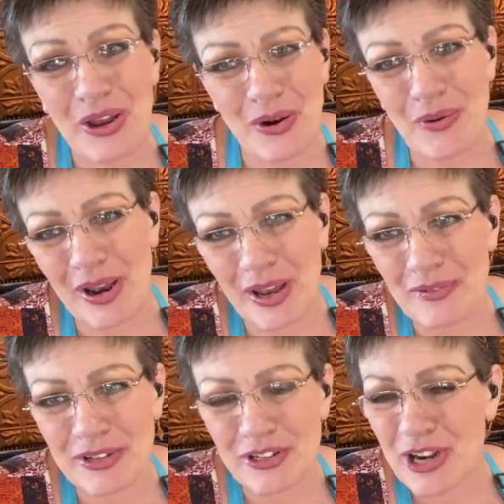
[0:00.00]
You know, I
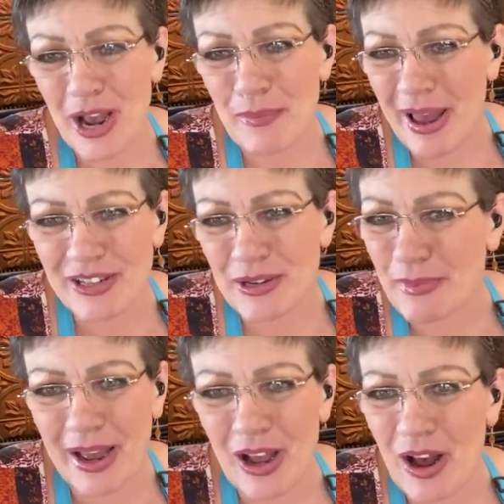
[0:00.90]
love to jab at you,
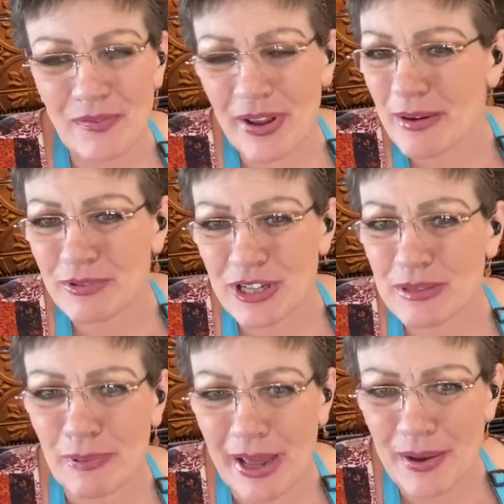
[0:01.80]
Mike Coffee. I'm
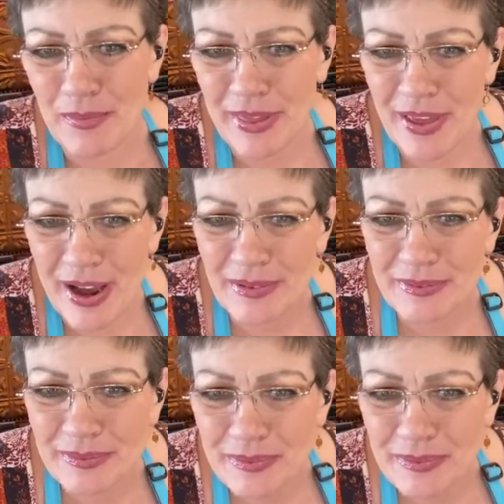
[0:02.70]
just playing with you.